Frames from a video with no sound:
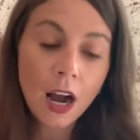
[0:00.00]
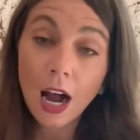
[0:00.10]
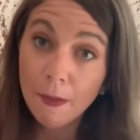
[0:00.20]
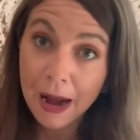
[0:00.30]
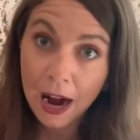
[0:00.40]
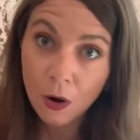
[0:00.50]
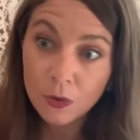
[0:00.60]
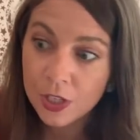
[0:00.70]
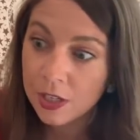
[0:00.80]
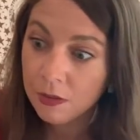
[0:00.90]

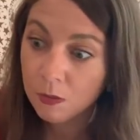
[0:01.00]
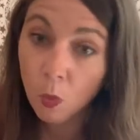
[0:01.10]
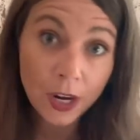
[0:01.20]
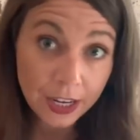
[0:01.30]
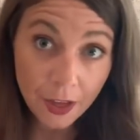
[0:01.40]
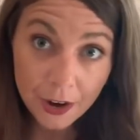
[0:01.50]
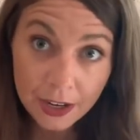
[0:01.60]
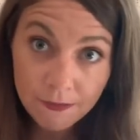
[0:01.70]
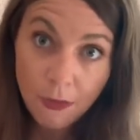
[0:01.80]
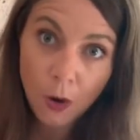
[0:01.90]
about one
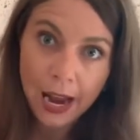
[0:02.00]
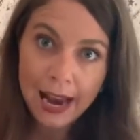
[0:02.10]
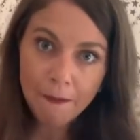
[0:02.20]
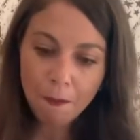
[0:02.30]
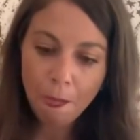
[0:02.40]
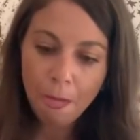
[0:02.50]
another, okay?